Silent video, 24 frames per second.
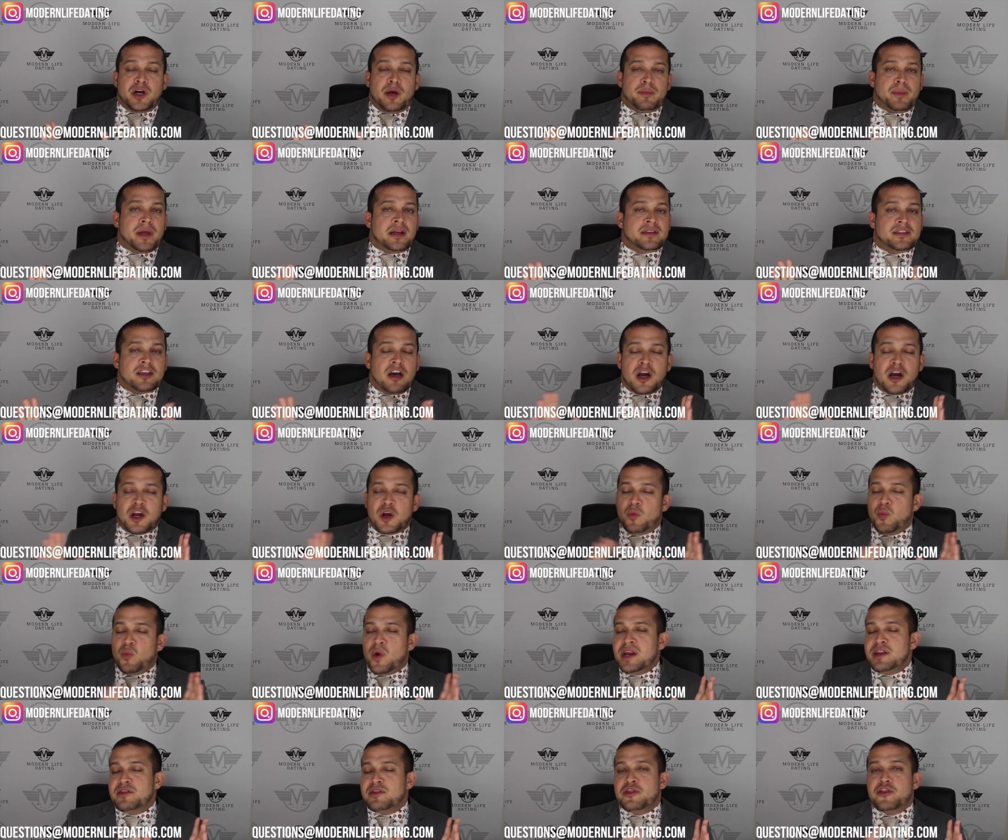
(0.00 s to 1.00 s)
I'm not talking
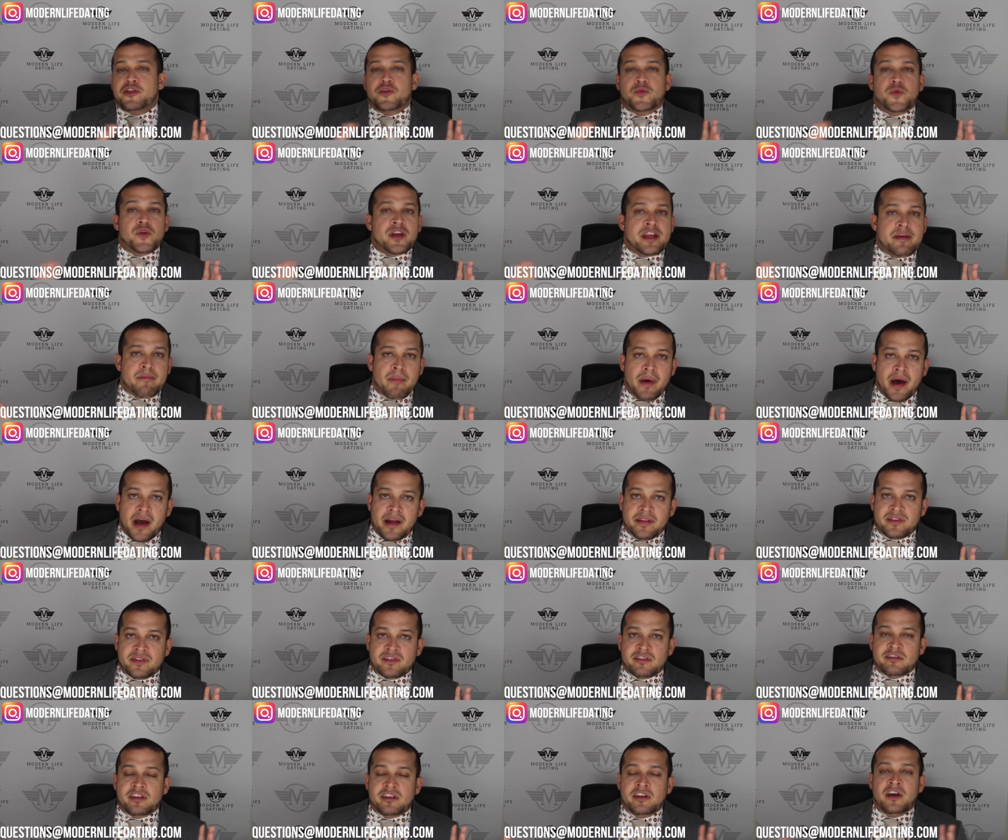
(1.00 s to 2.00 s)
waiting three
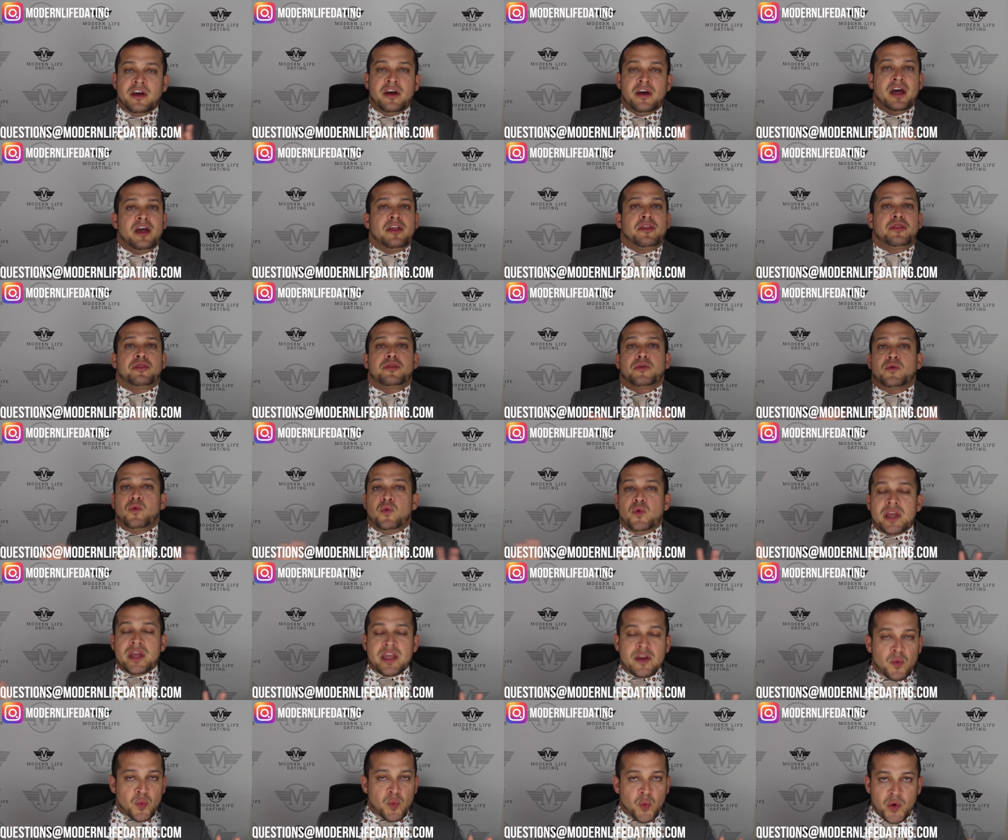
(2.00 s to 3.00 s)
months,
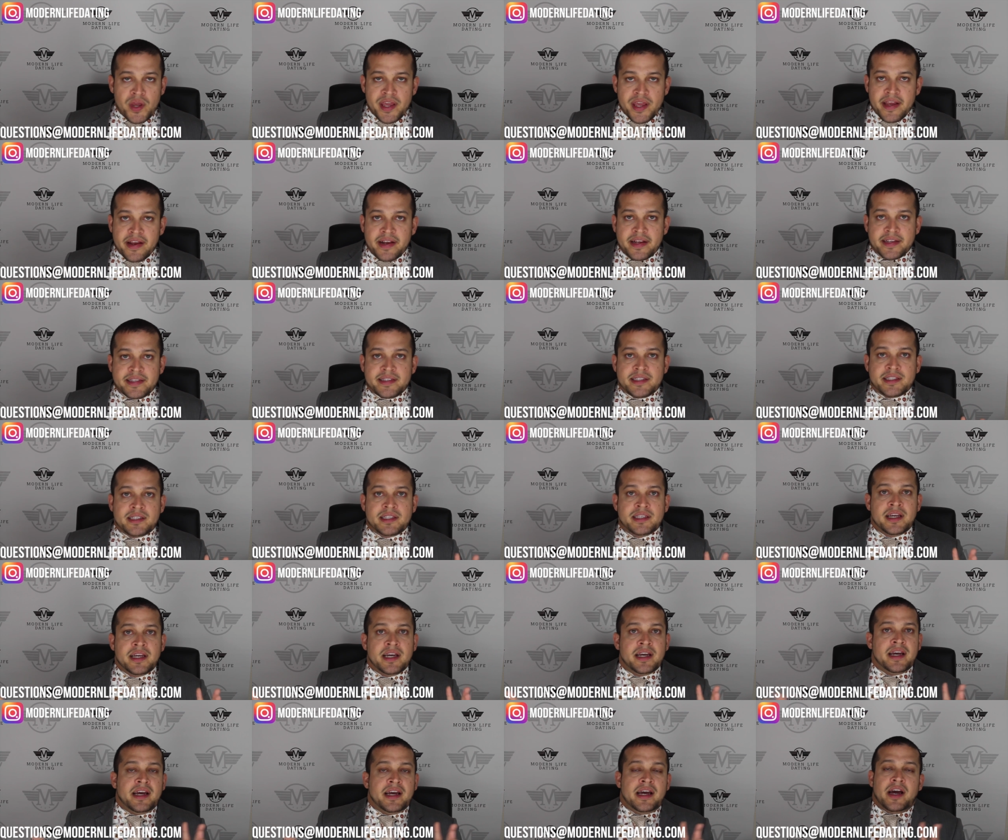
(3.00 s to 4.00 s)
three weeks.
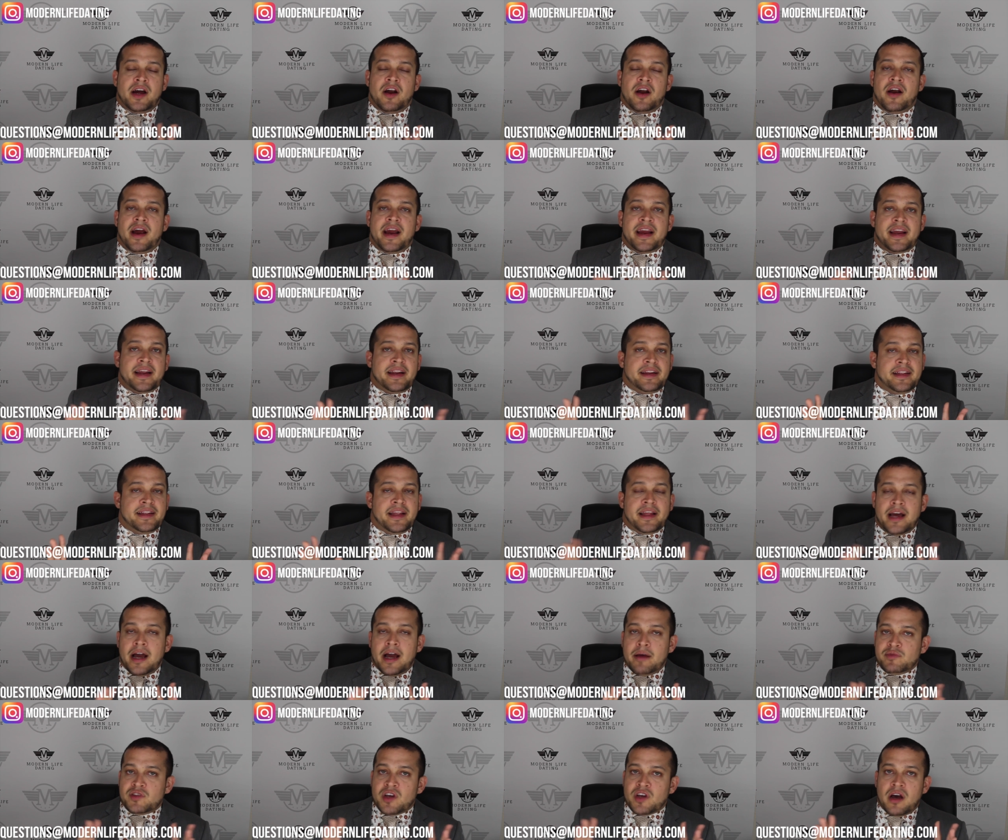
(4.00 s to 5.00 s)
All right,
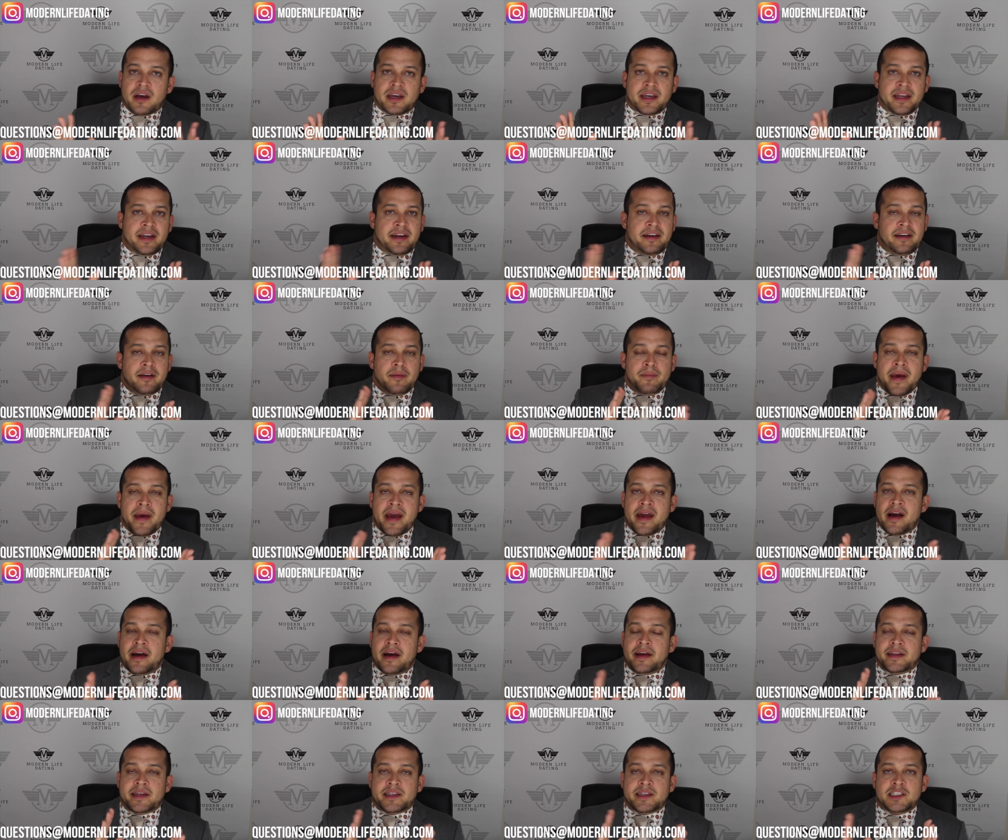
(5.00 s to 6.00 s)
I'm talking in
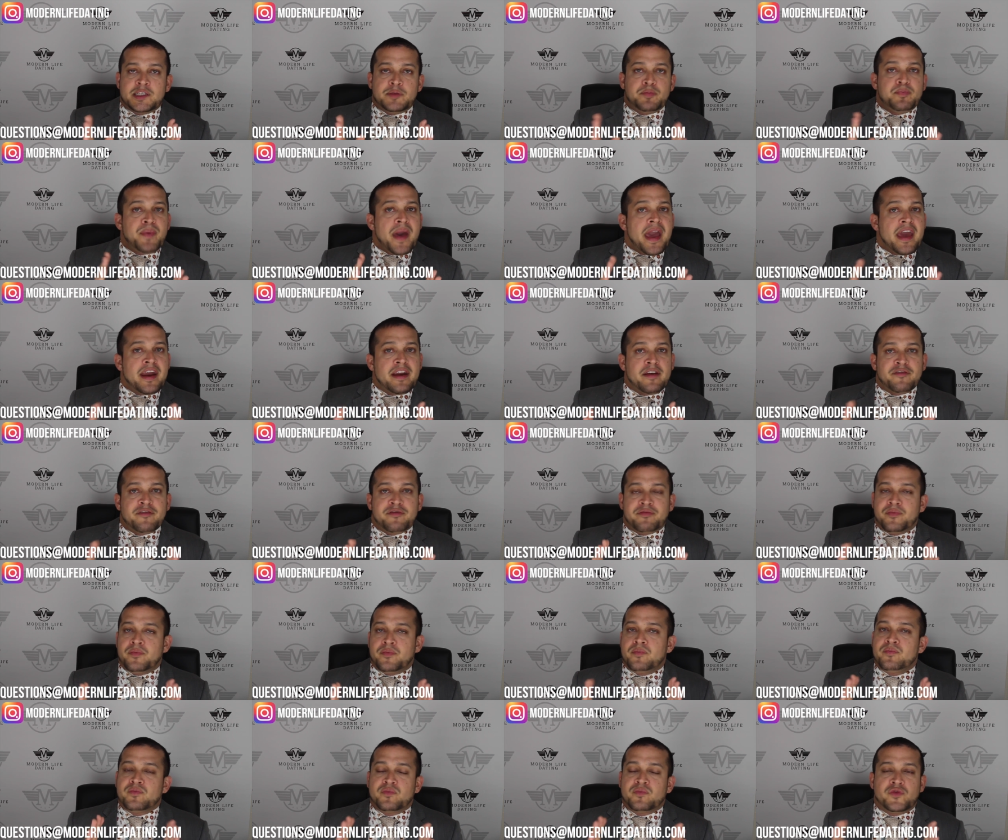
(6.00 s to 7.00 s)
a, a span of
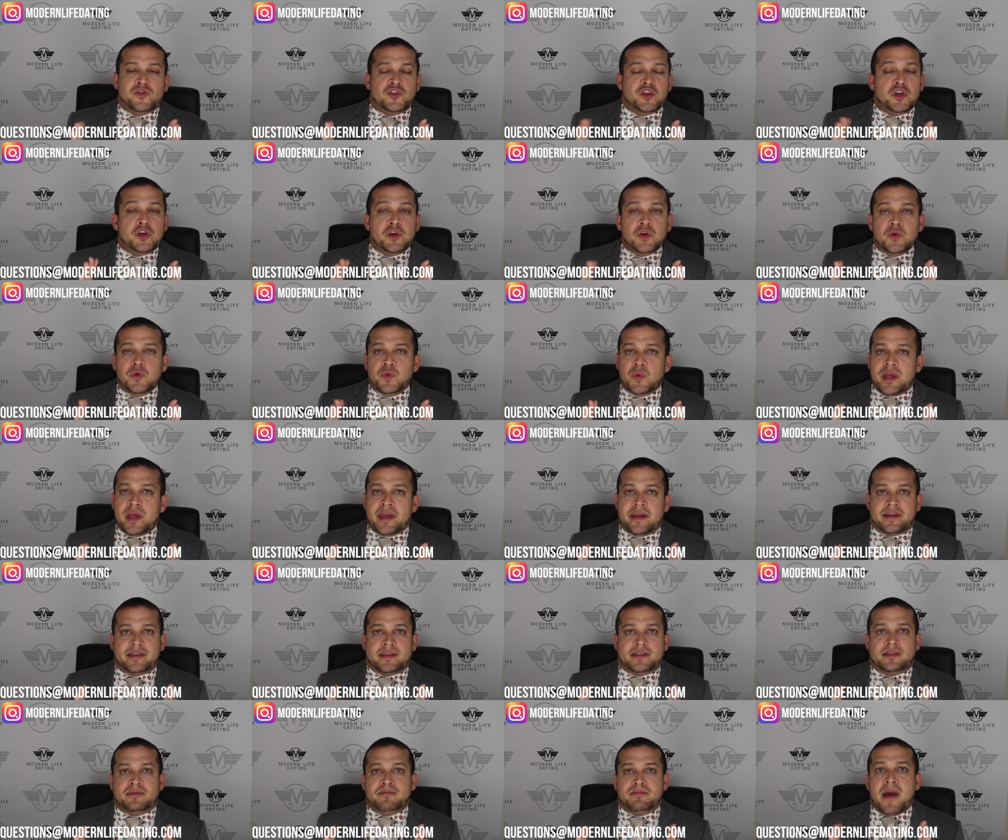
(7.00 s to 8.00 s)
two
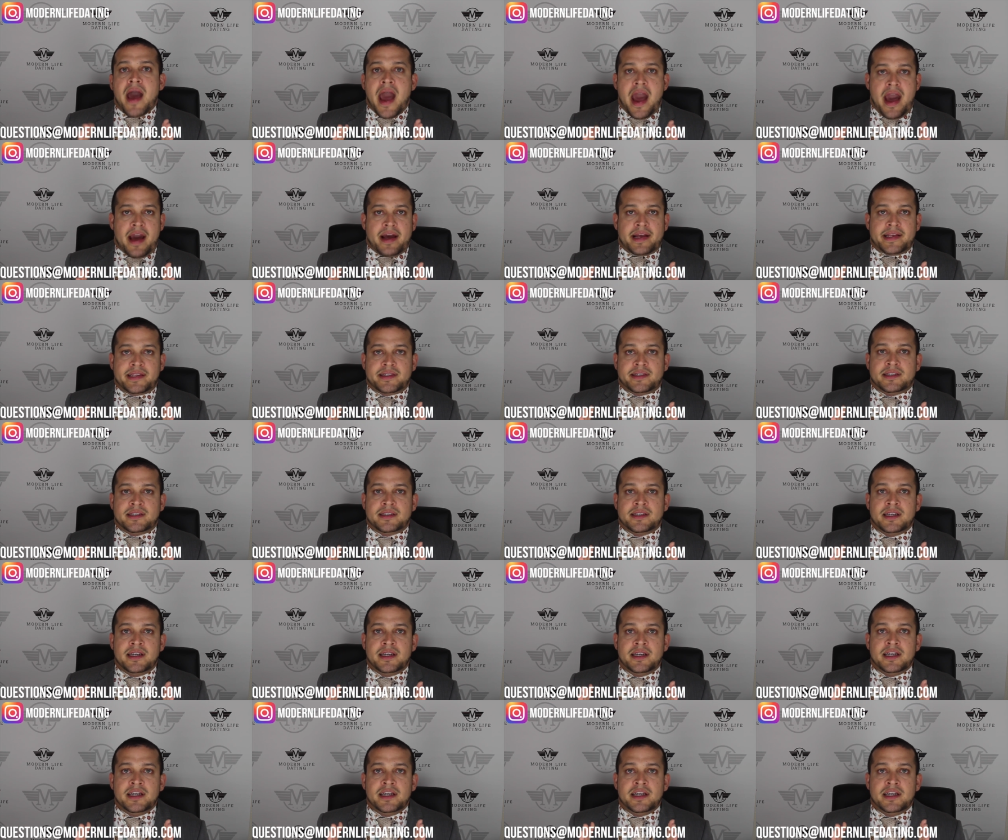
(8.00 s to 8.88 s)
weeks max.